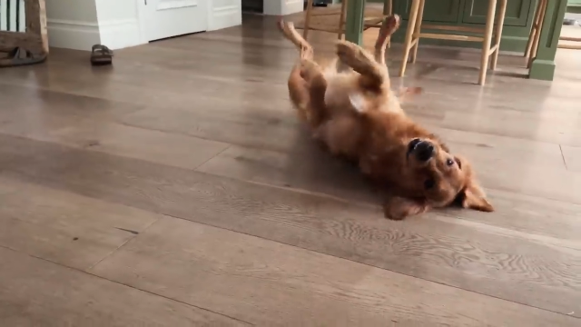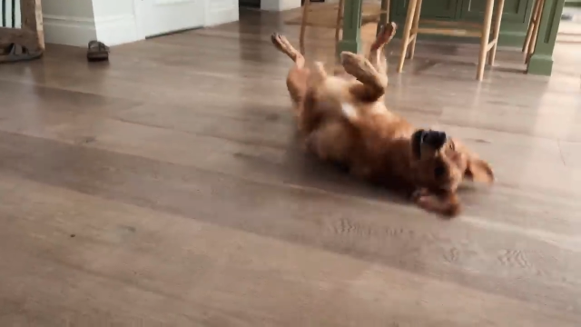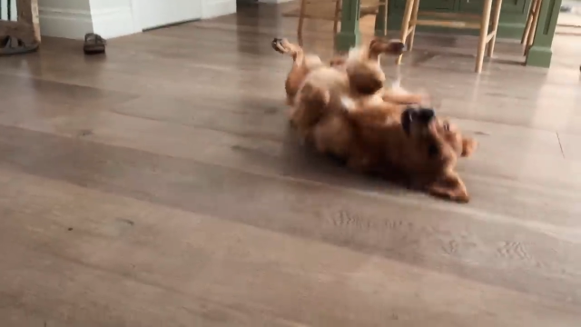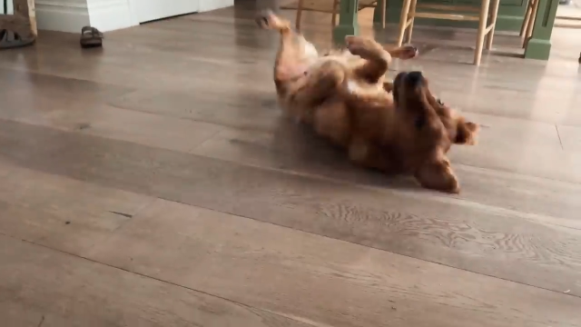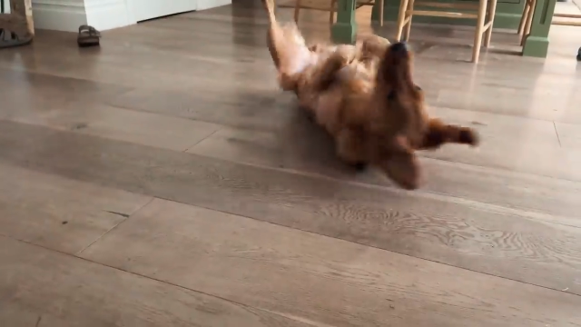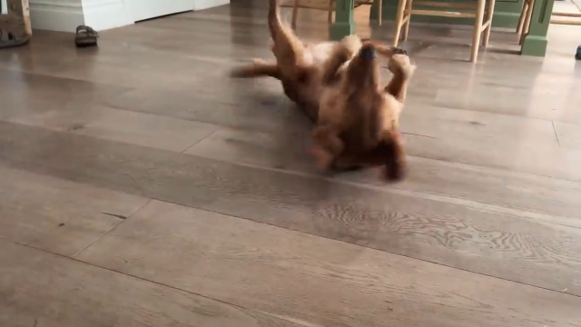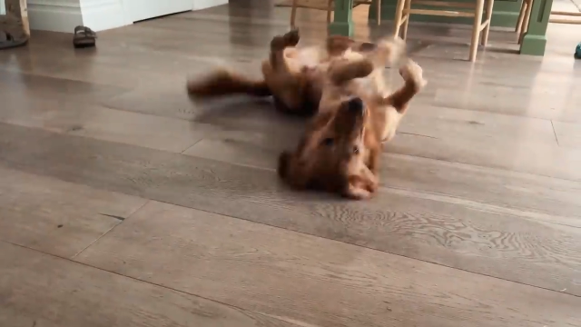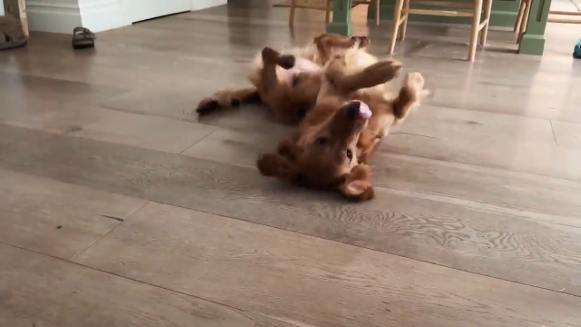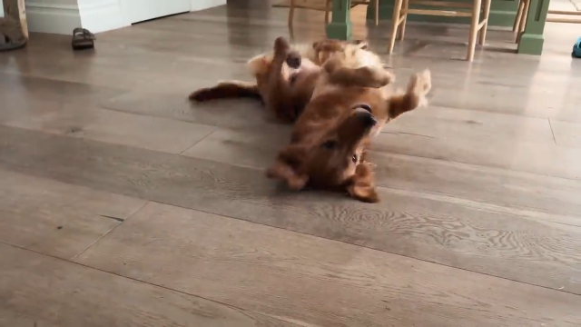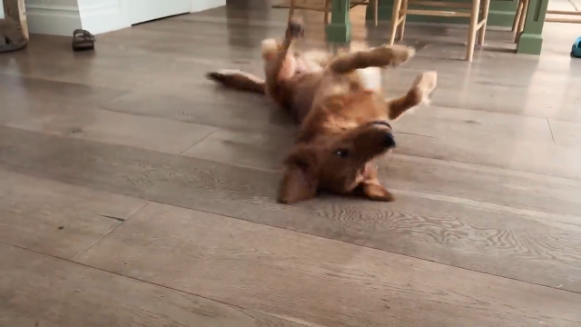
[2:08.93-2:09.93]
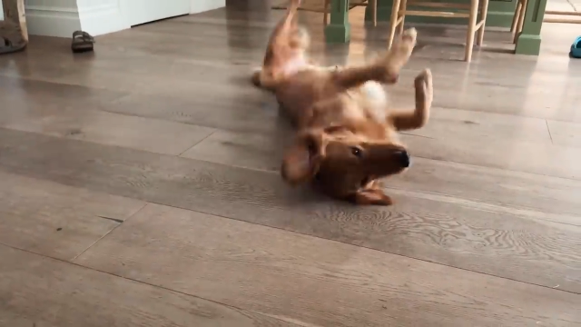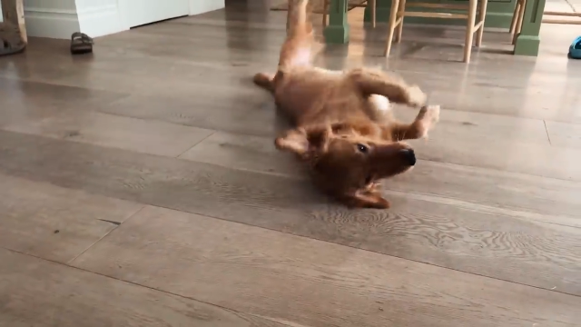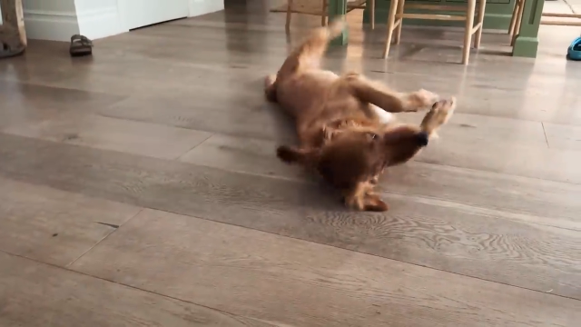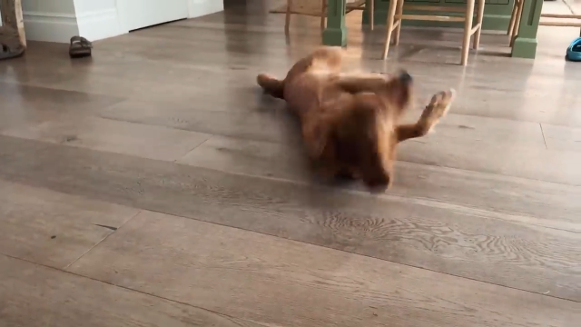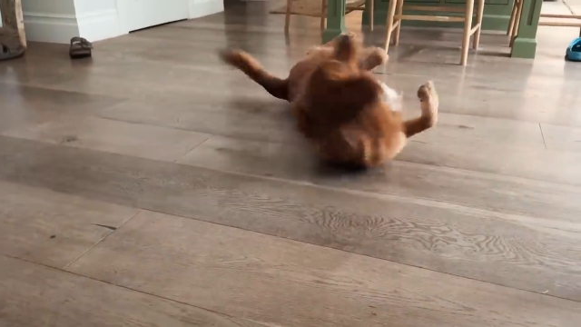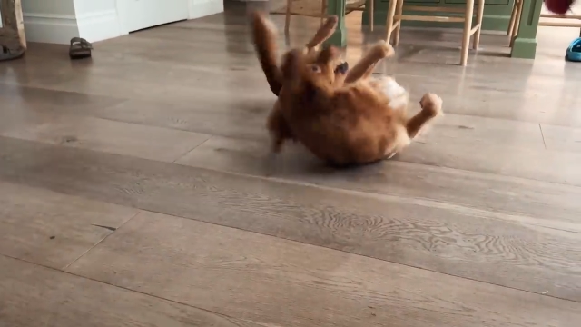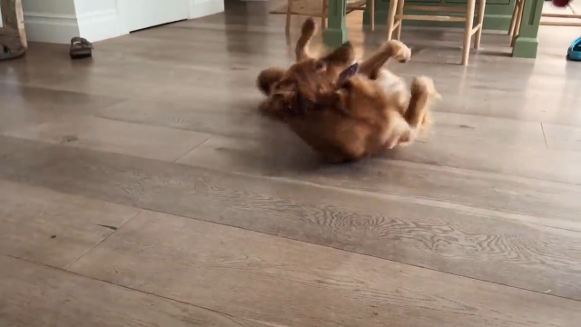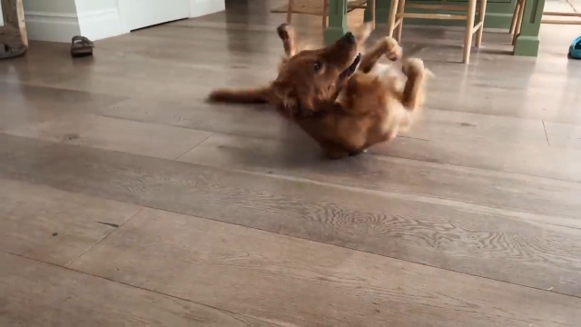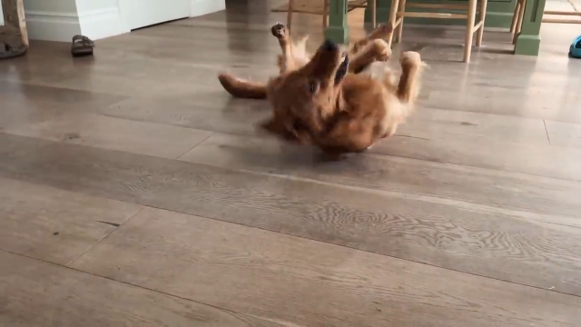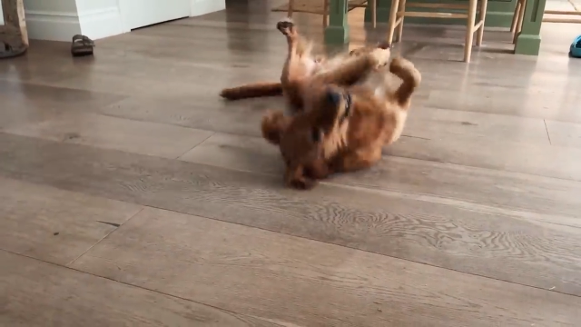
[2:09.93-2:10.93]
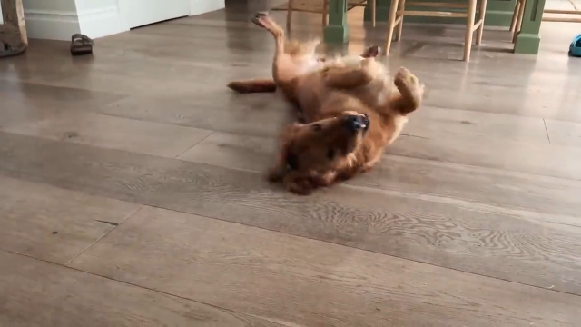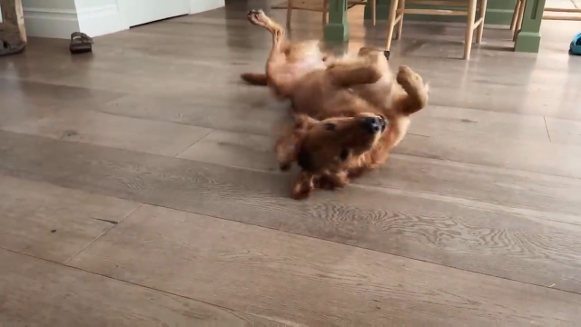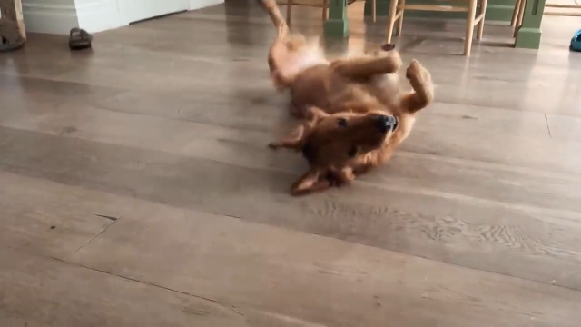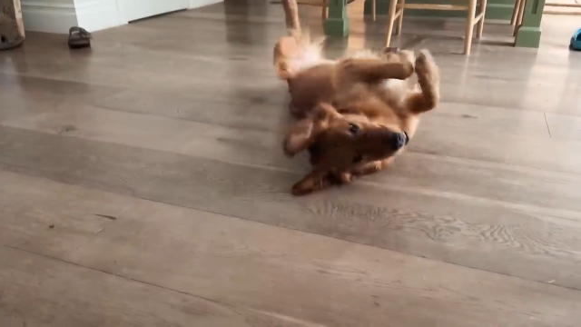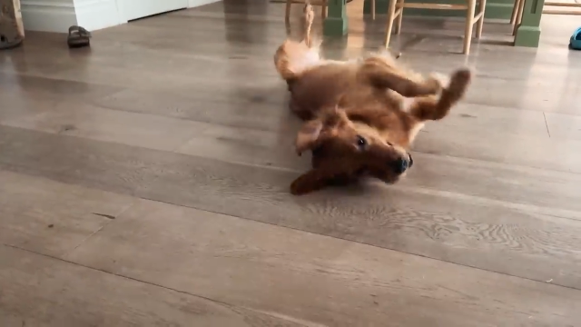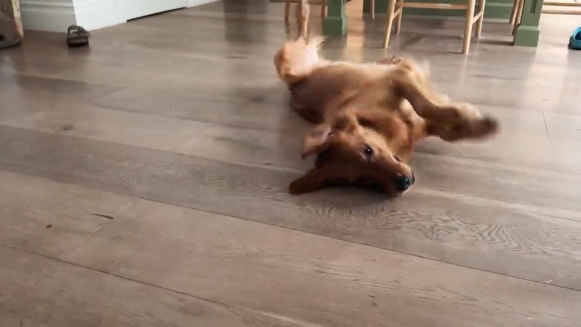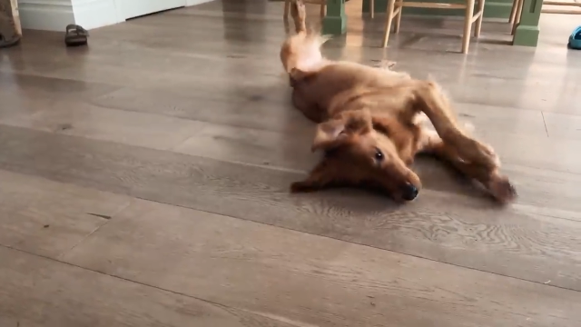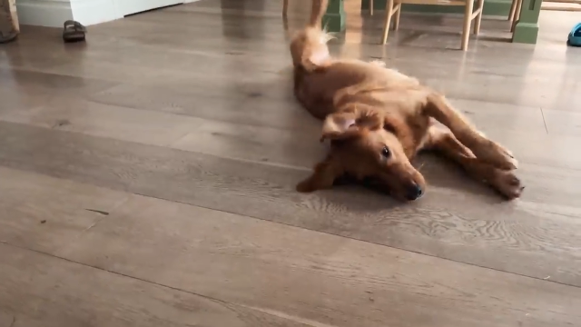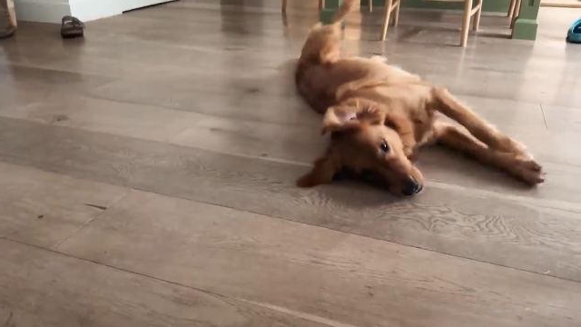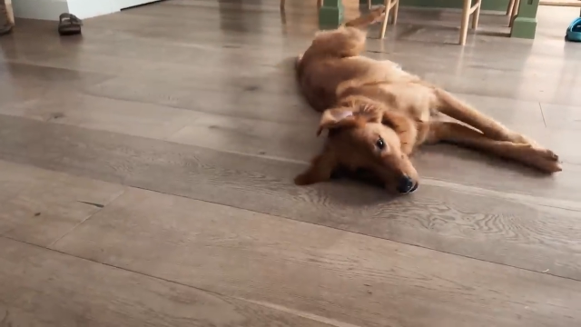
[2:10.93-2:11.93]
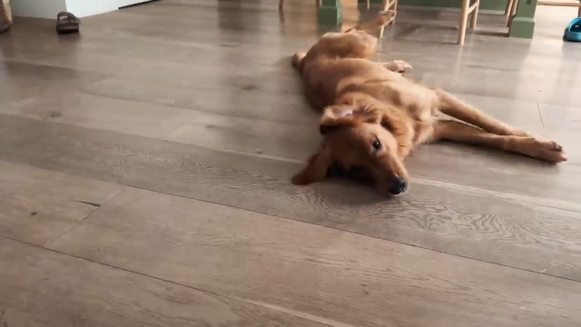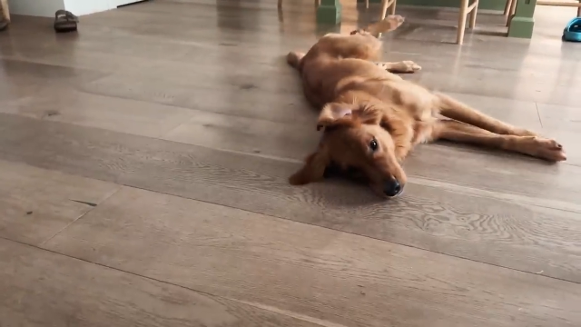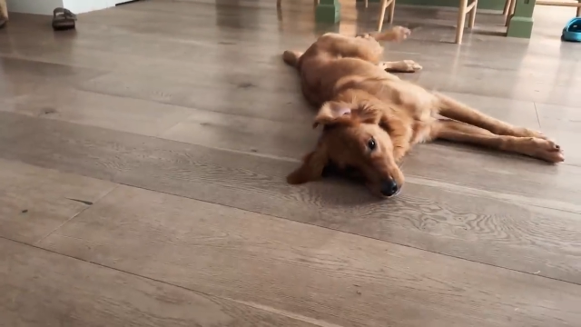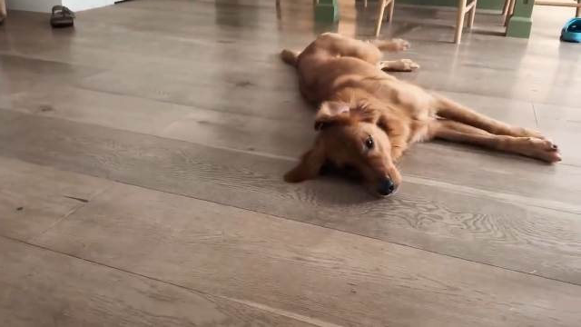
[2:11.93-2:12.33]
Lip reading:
(no speaker visible)